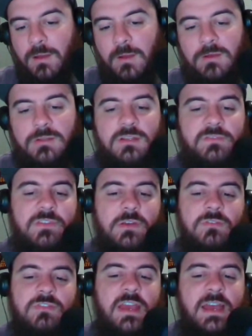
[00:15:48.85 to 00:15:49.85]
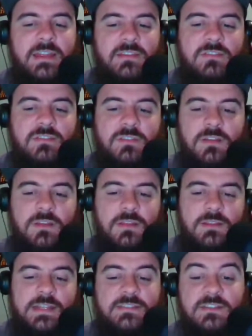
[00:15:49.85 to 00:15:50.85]
All of those guys,
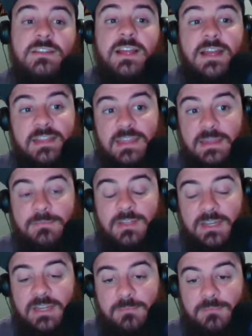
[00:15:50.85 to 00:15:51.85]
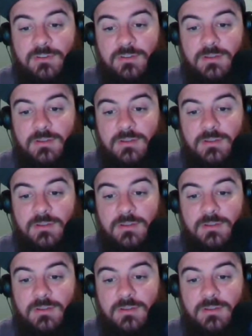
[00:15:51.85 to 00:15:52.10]
that's a lot of names I named.